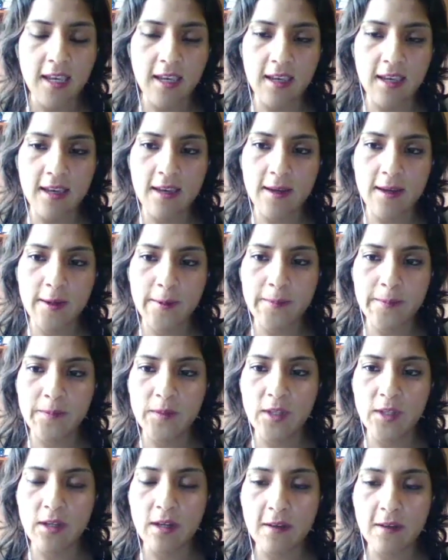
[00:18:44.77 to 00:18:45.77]

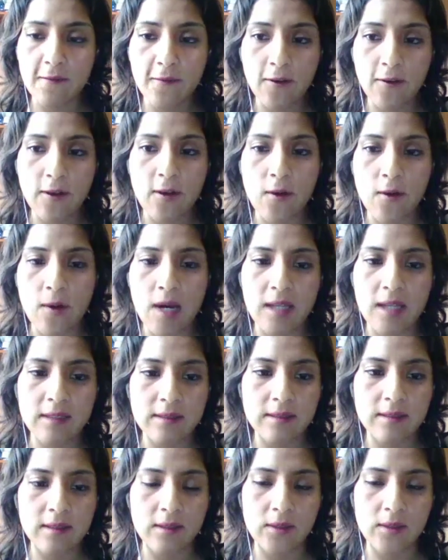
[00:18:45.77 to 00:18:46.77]
You can follow
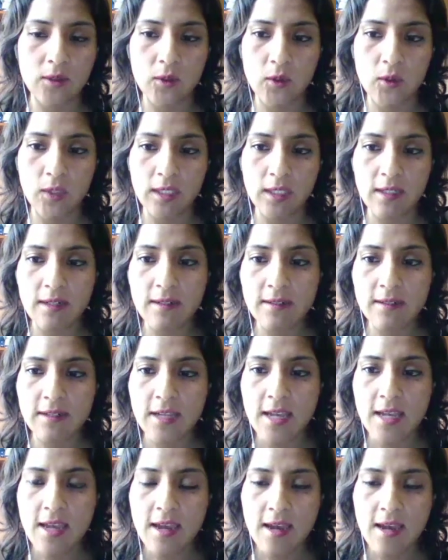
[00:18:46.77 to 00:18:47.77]
us on Twitter,
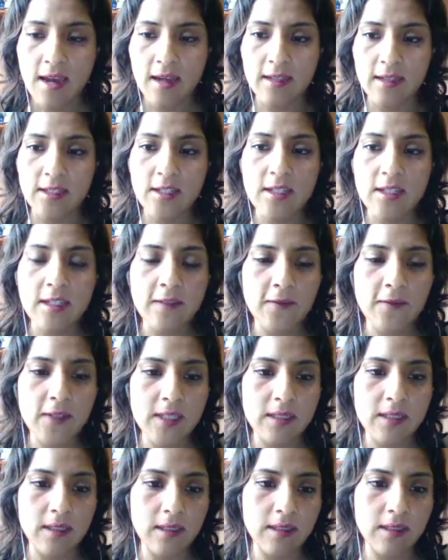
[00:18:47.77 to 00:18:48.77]
and you can
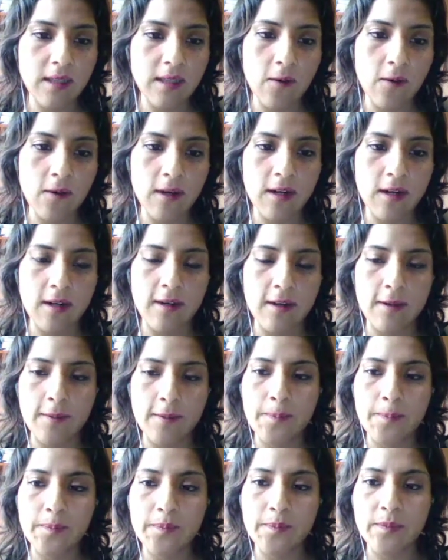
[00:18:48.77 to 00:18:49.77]
visit
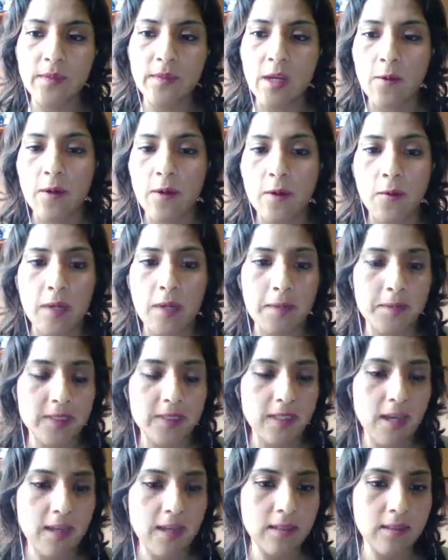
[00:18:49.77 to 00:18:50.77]
our
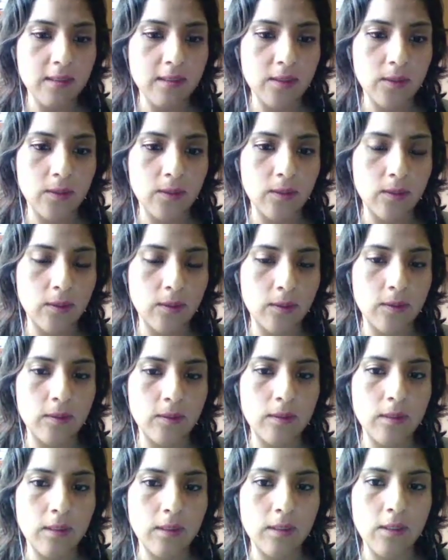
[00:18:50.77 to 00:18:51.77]
website to
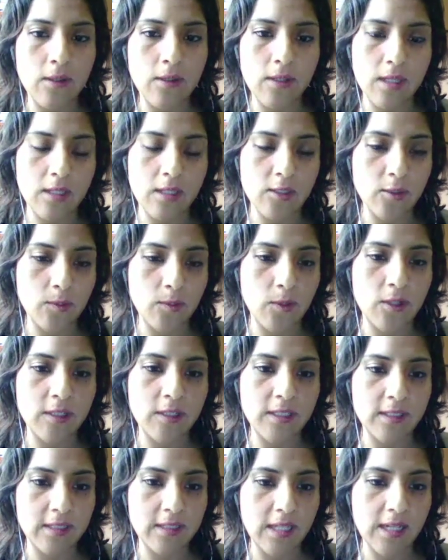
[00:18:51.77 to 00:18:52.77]
look into more
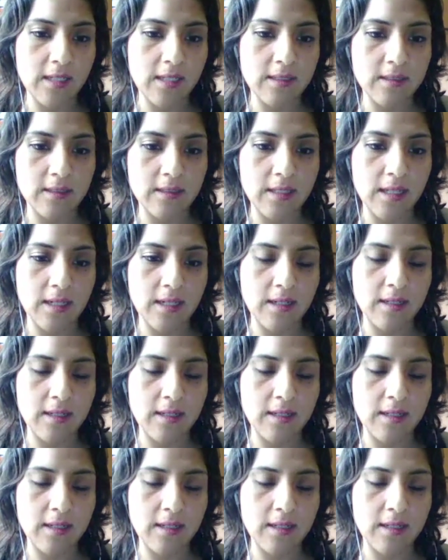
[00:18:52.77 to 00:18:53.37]
details